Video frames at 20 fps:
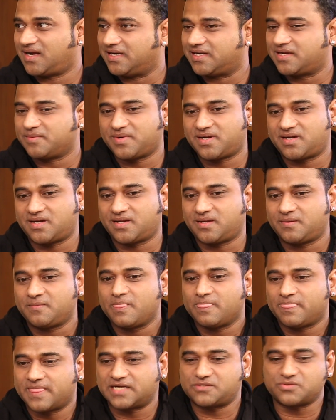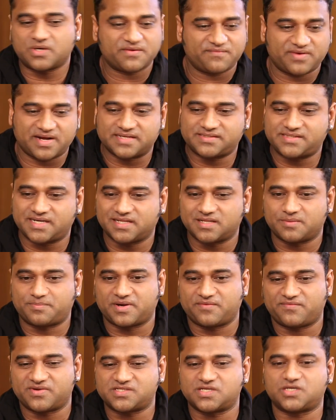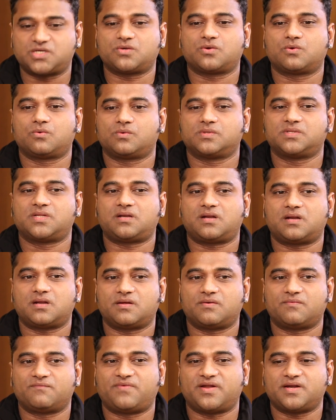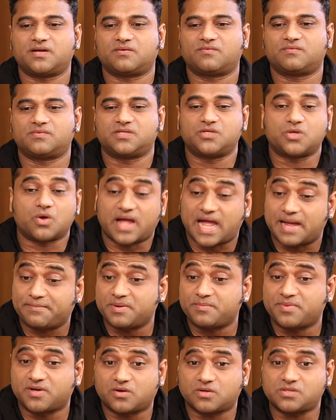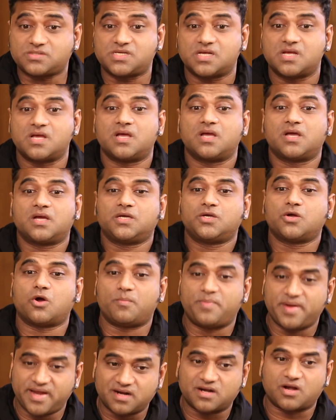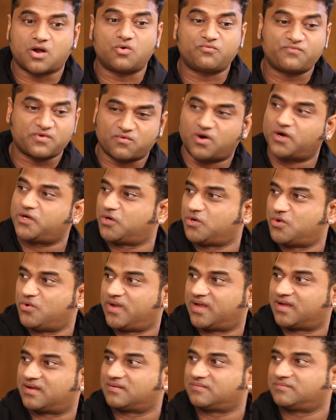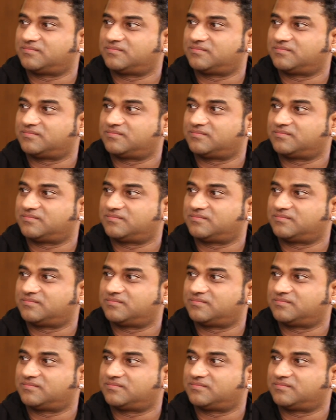Yeah, ultimately, that's what even I said in the previous interview, when you're happy because... you're being loved for what you're doing.